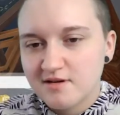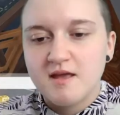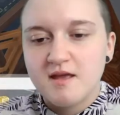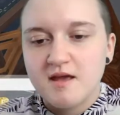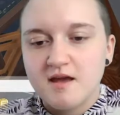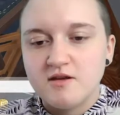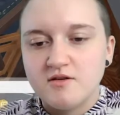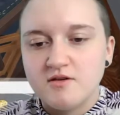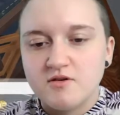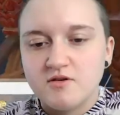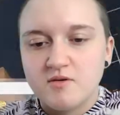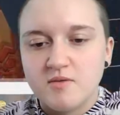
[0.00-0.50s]

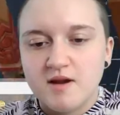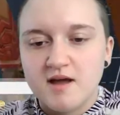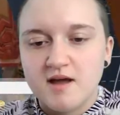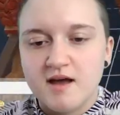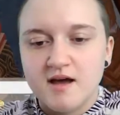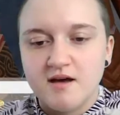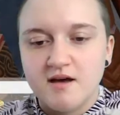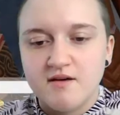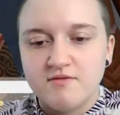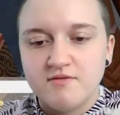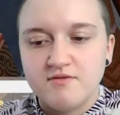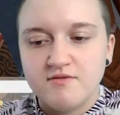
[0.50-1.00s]
And you don't want to
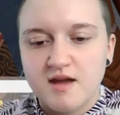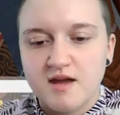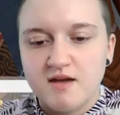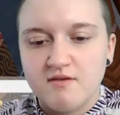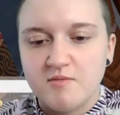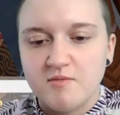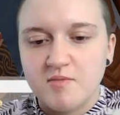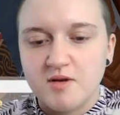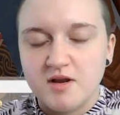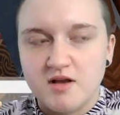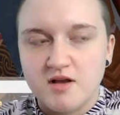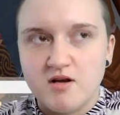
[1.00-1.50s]
have
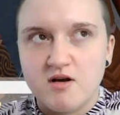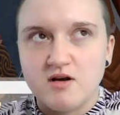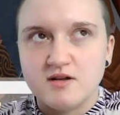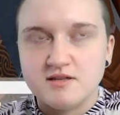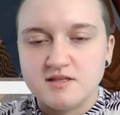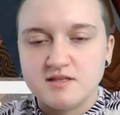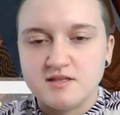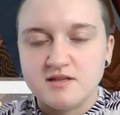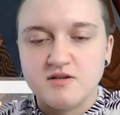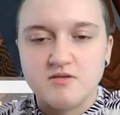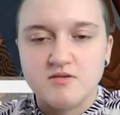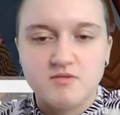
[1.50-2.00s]
everybody
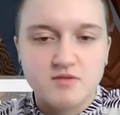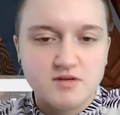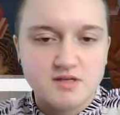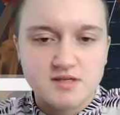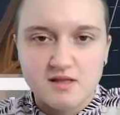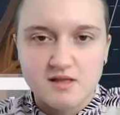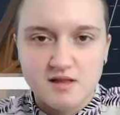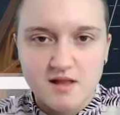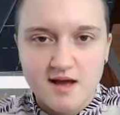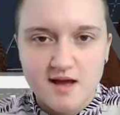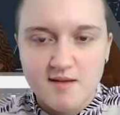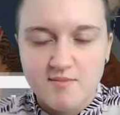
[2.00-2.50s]
constantly going to
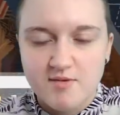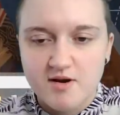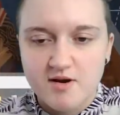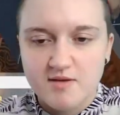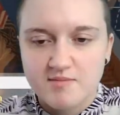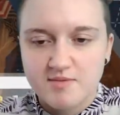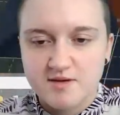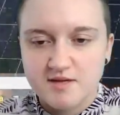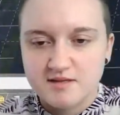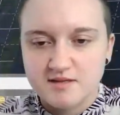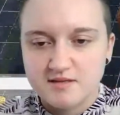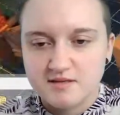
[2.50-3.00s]
the library
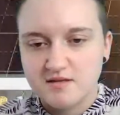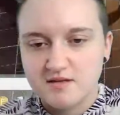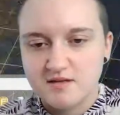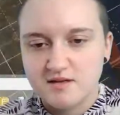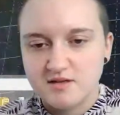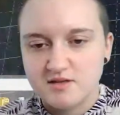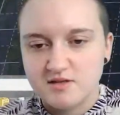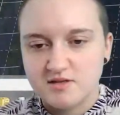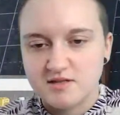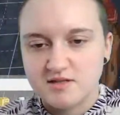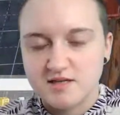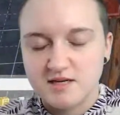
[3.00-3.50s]
because it
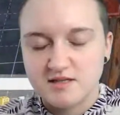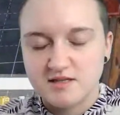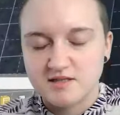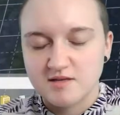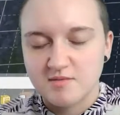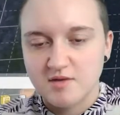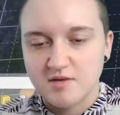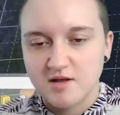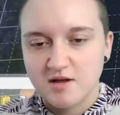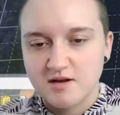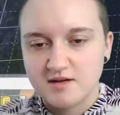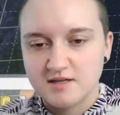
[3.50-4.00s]
just takes up
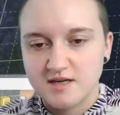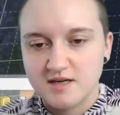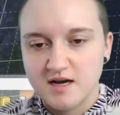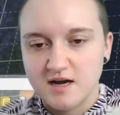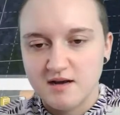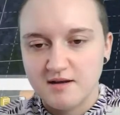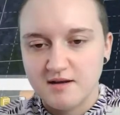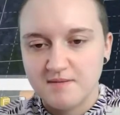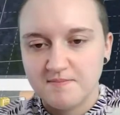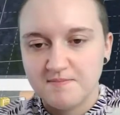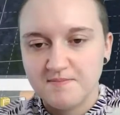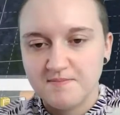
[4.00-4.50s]
a lot of time.